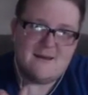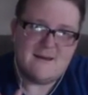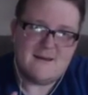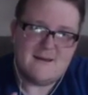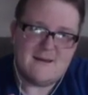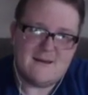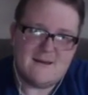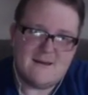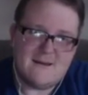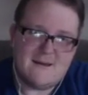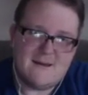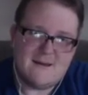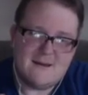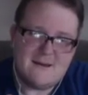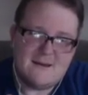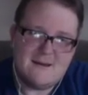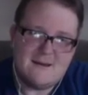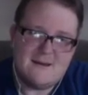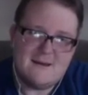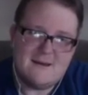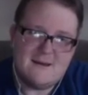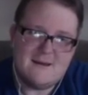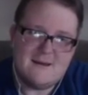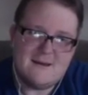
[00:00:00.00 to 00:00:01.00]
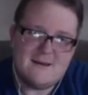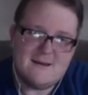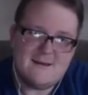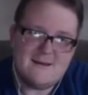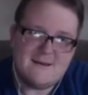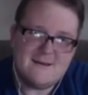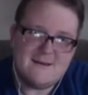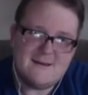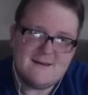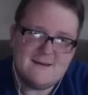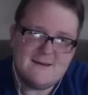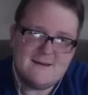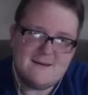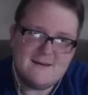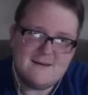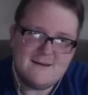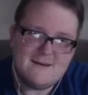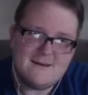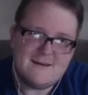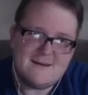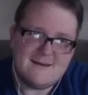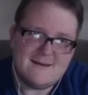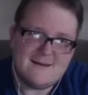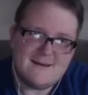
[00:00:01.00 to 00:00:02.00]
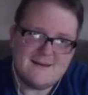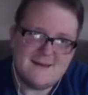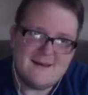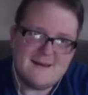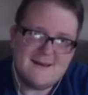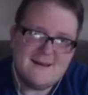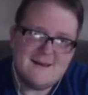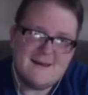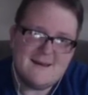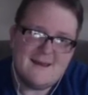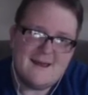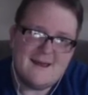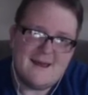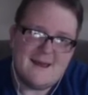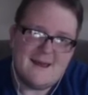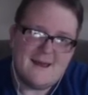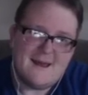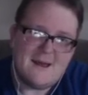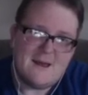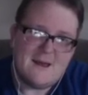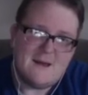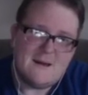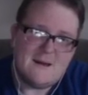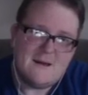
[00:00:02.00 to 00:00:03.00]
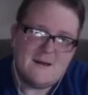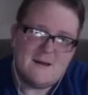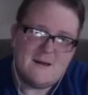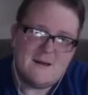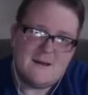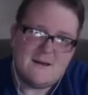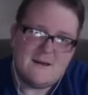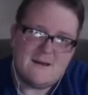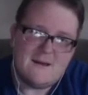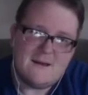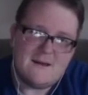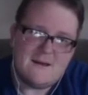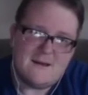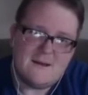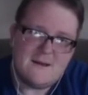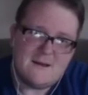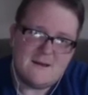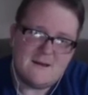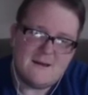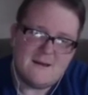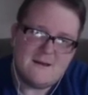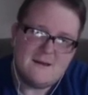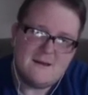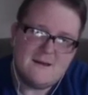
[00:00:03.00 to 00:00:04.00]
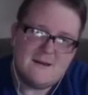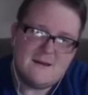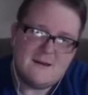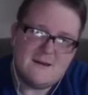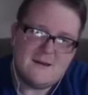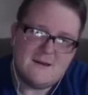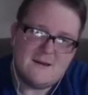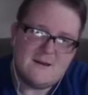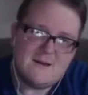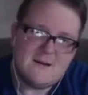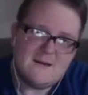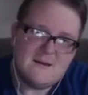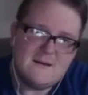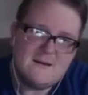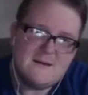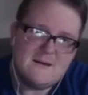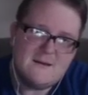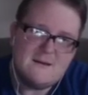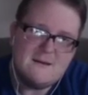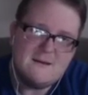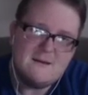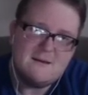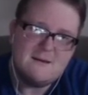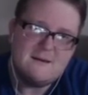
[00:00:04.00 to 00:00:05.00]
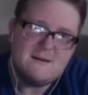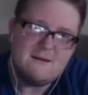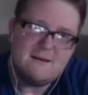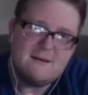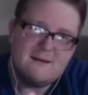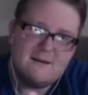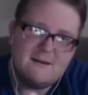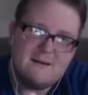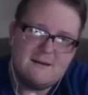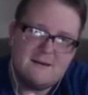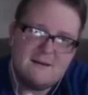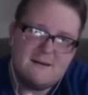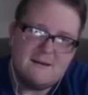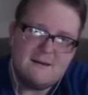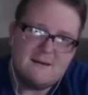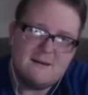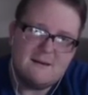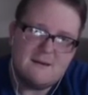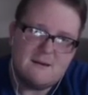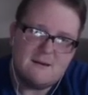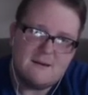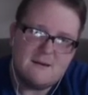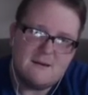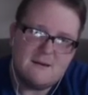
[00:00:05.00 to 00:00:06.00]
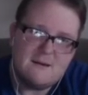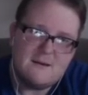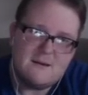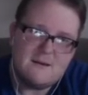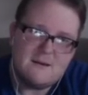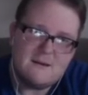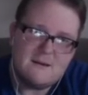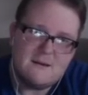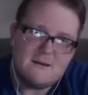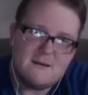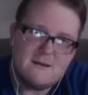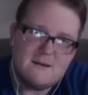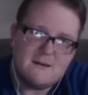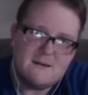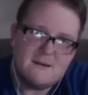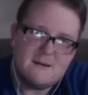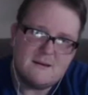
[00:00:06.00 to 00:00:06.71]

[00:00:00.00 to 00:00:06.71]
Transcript: [no speech]